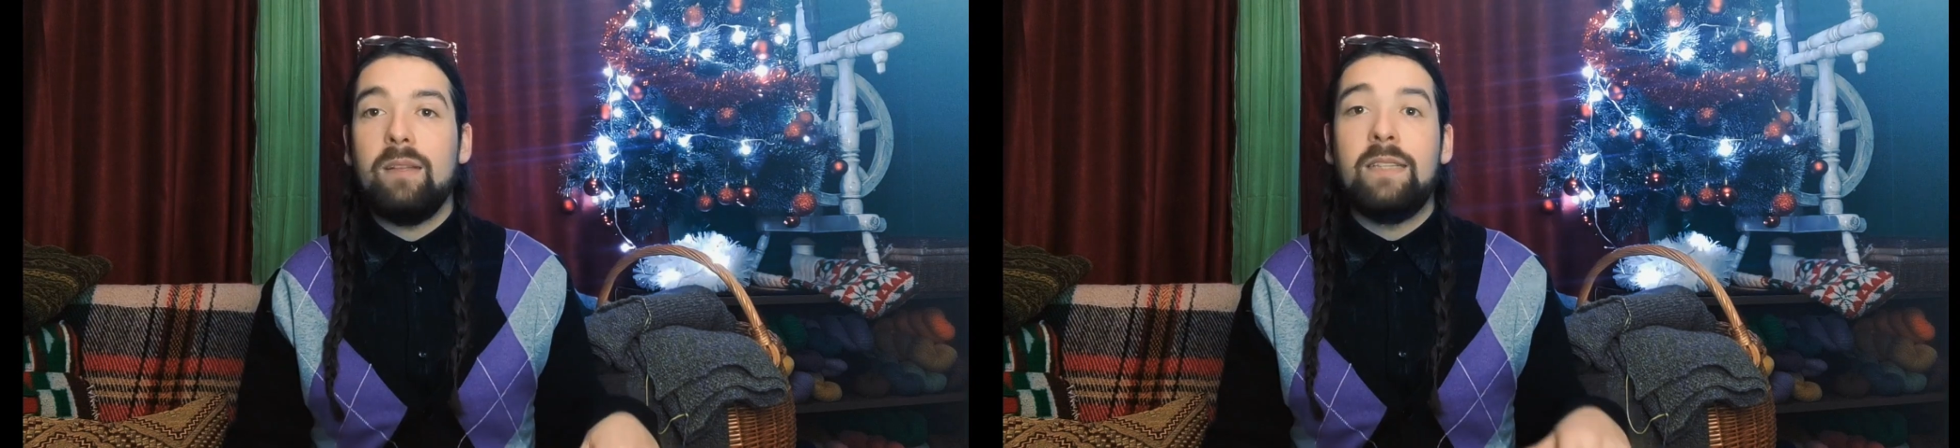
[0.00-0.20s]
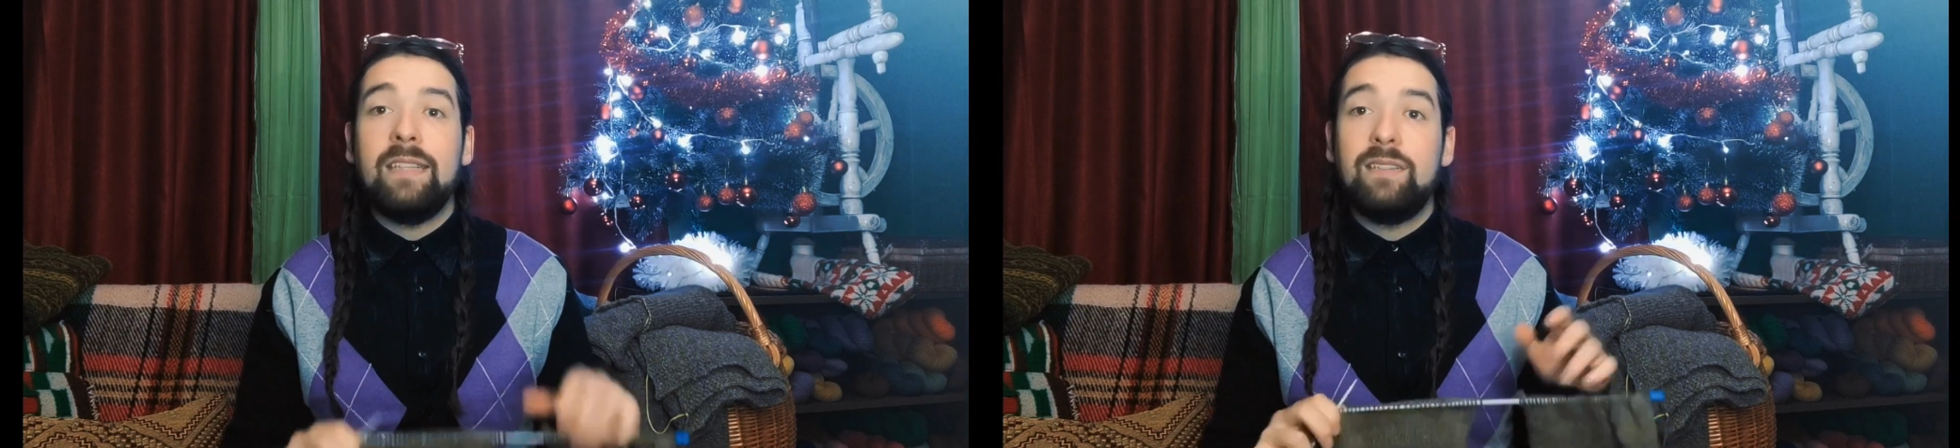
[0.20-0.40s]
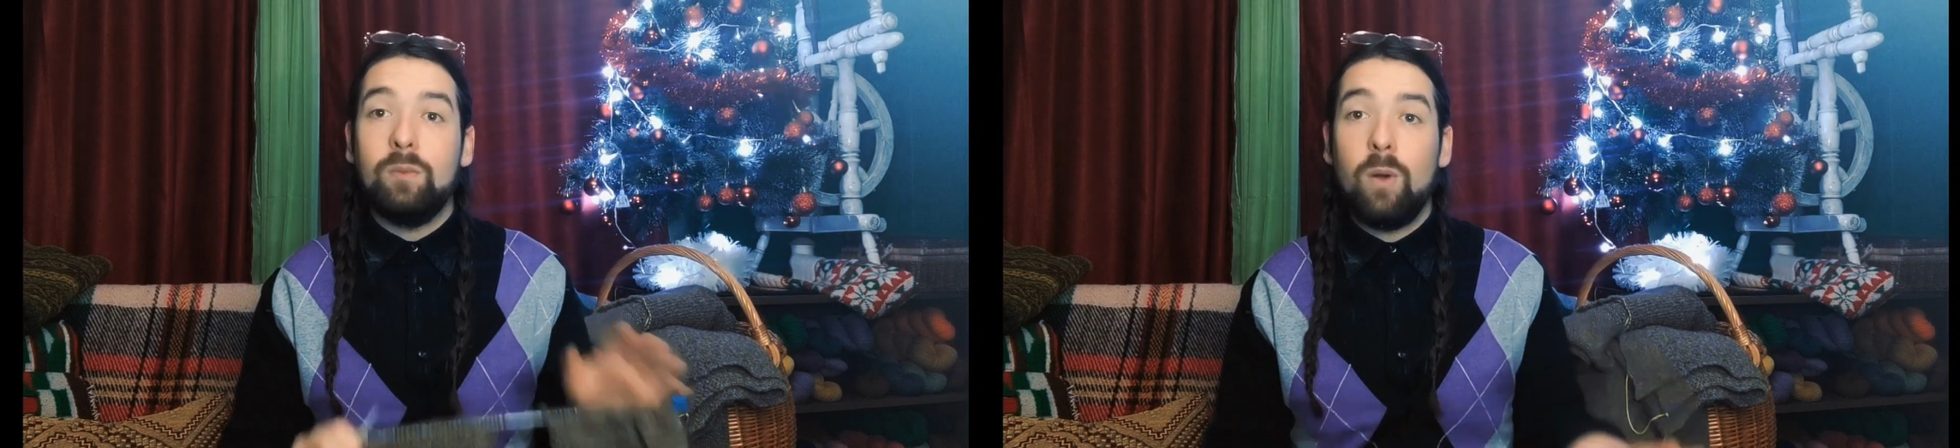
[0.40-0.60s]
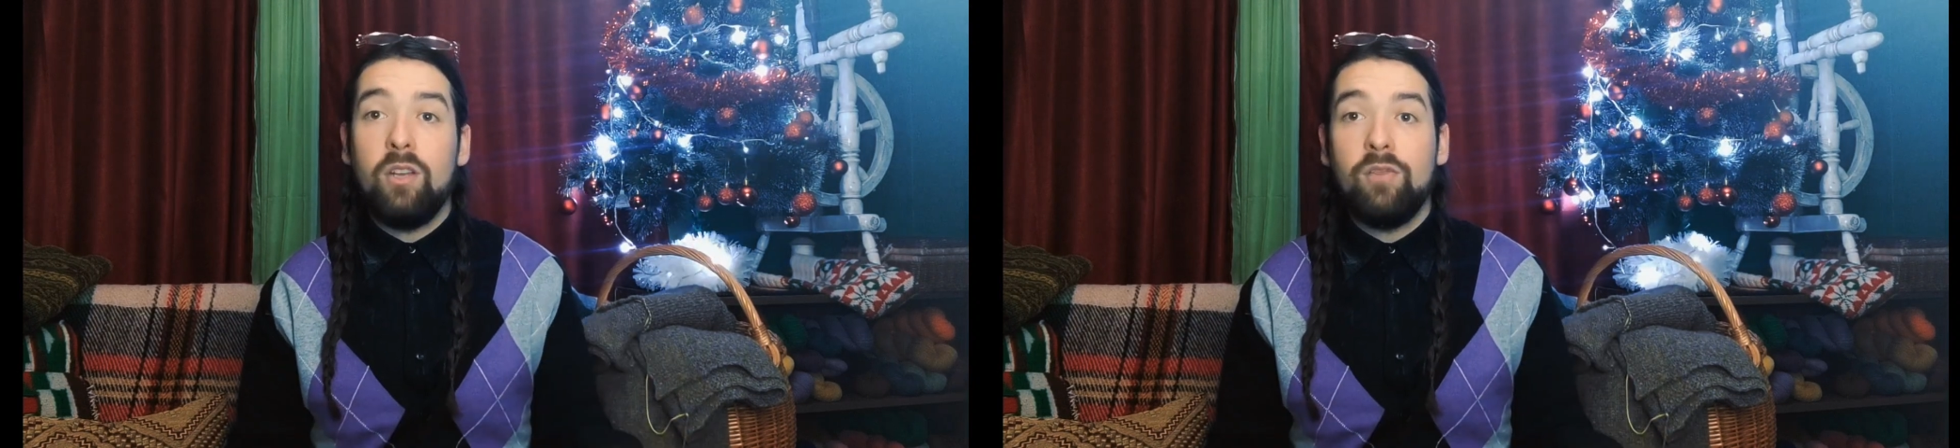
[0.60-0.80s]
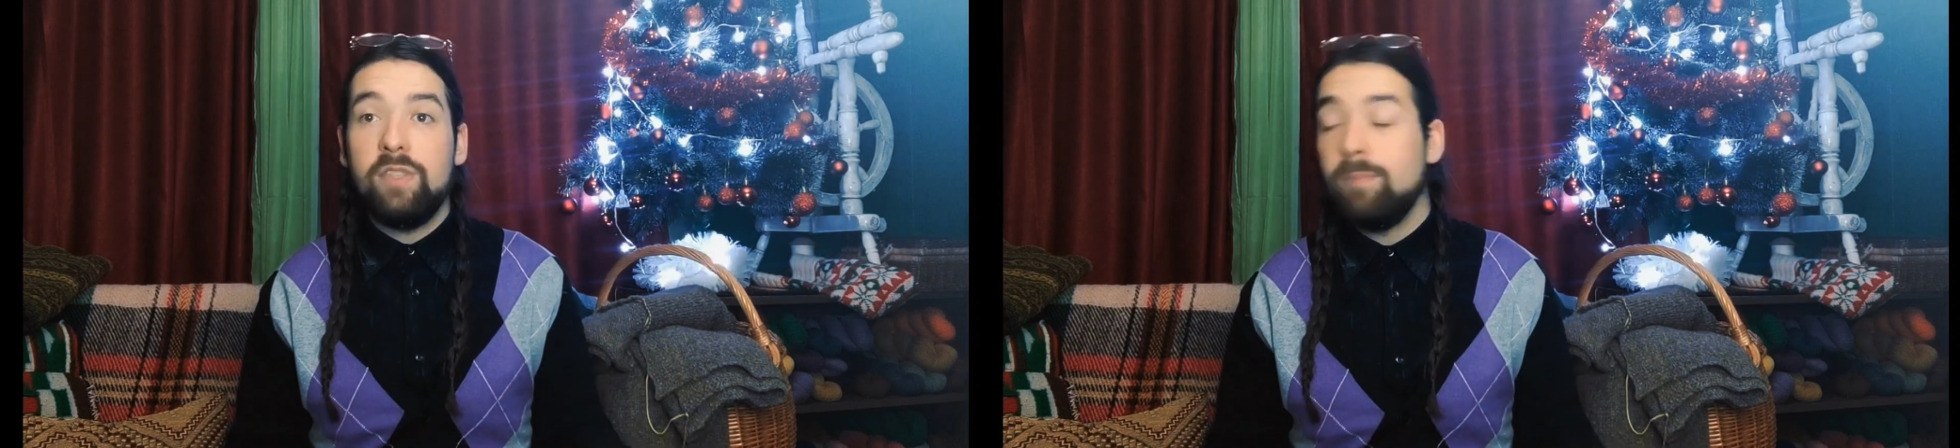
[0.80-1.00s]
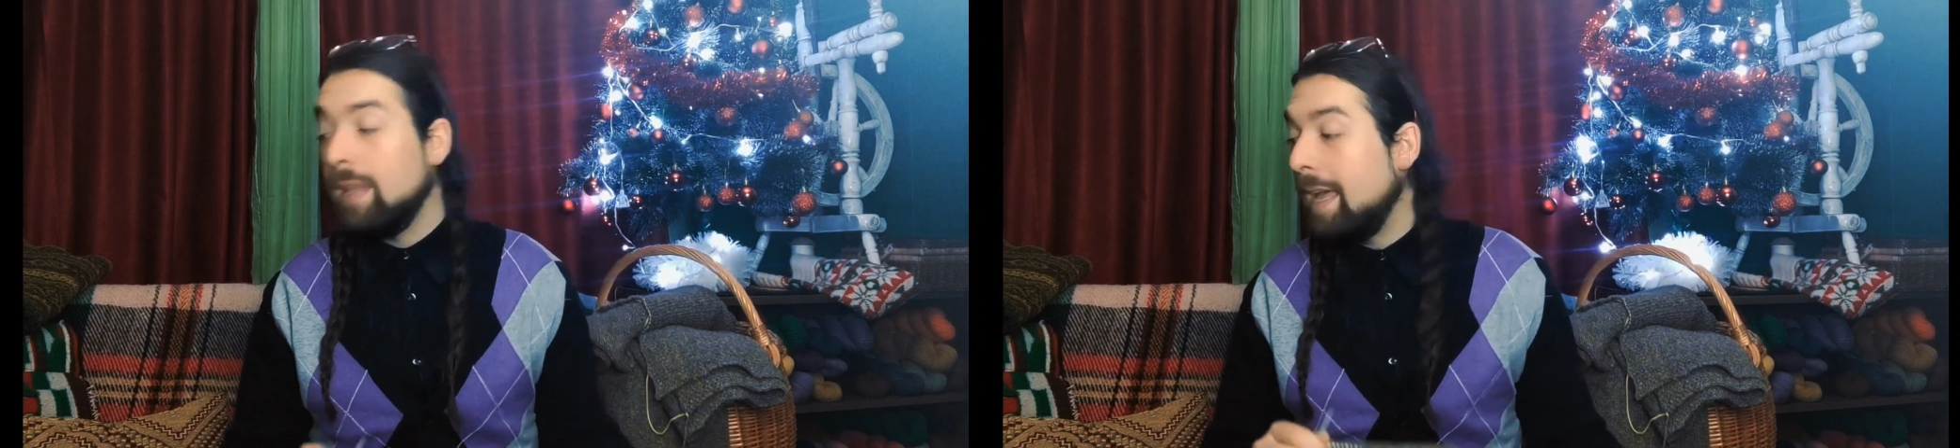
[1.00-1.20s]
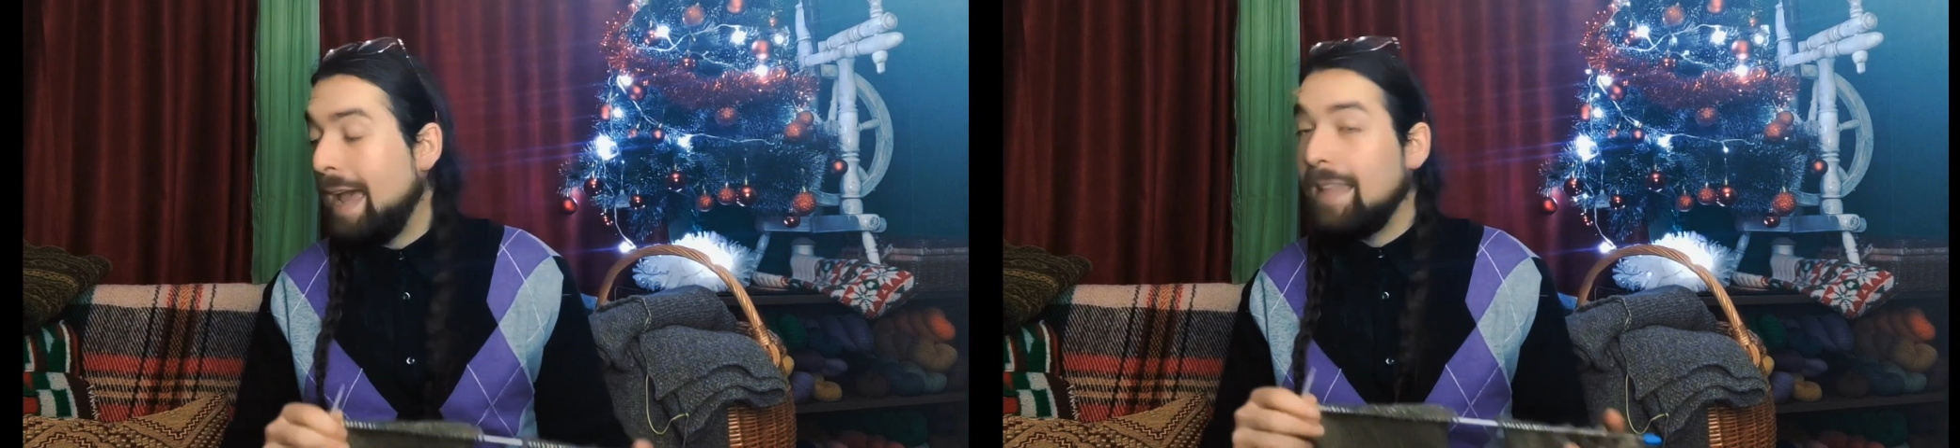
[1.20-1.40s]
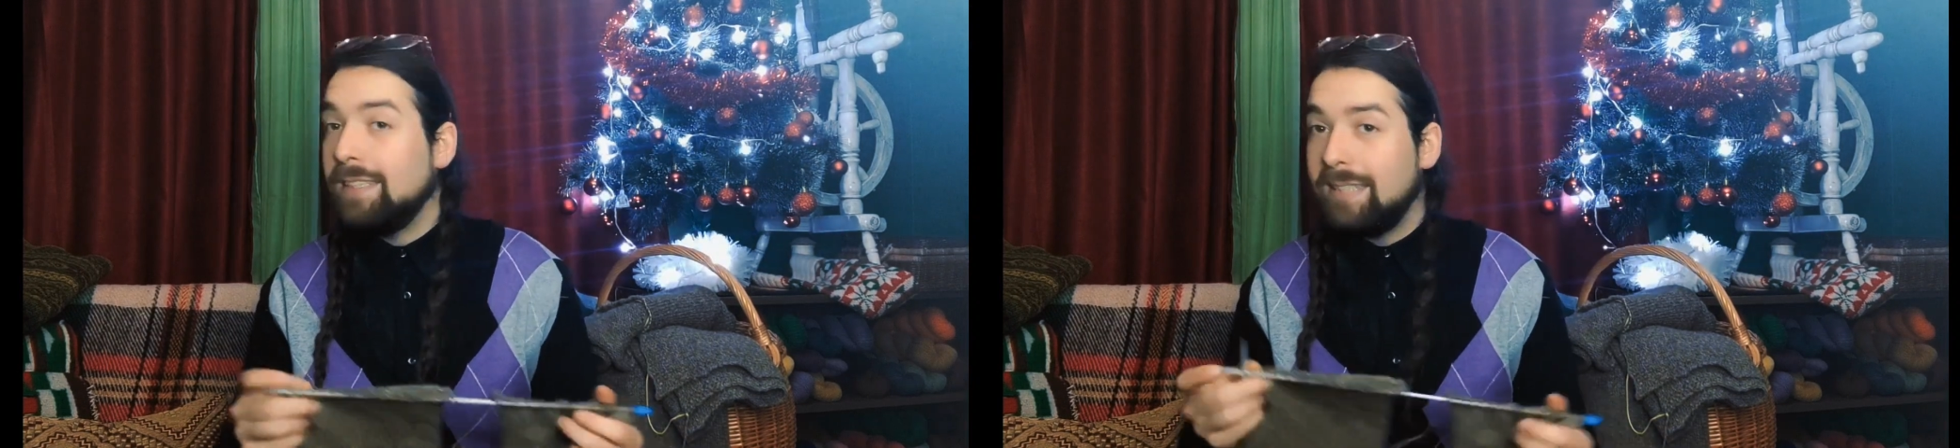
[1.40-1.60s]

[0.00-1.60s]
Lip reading: that's one of them. And